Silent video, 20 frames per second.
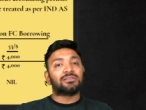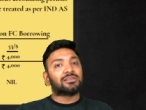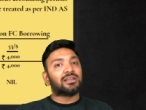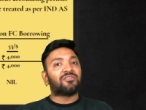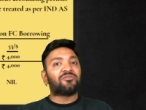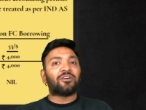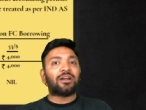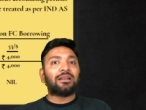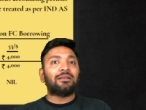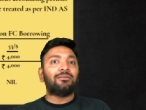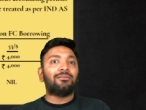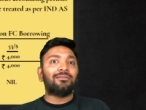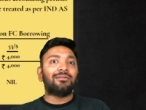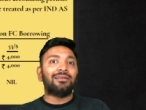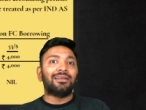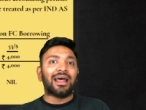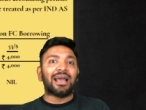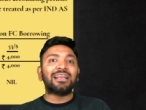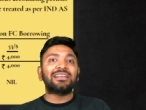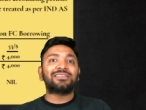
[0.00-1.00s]
And fine,
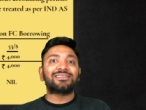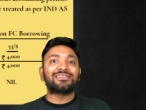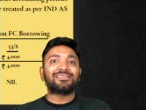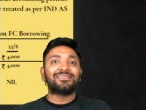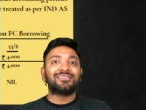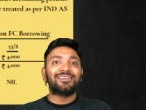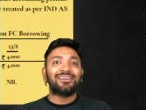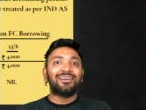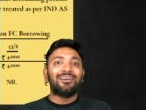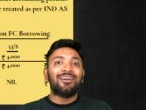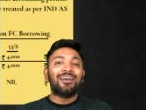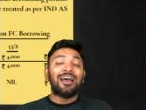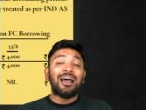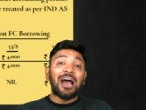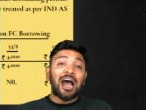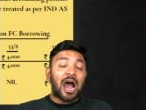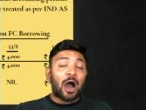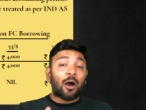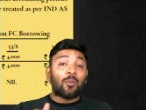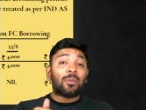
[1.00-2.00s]
nice.
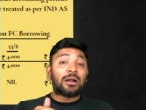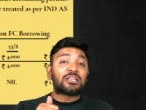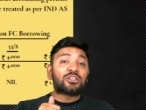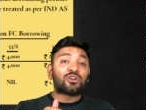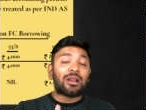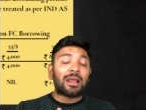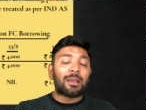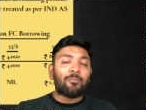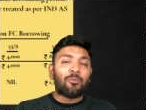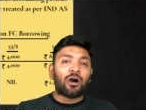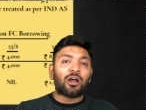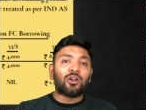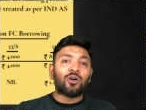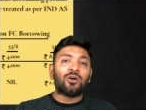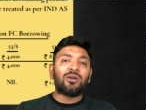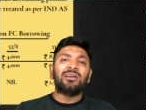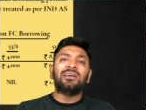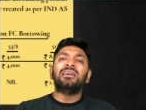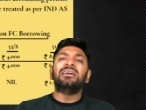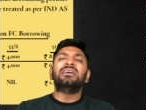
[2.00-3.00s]
How much should I
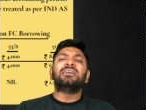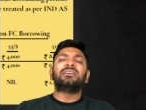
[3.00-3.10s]
borrow?"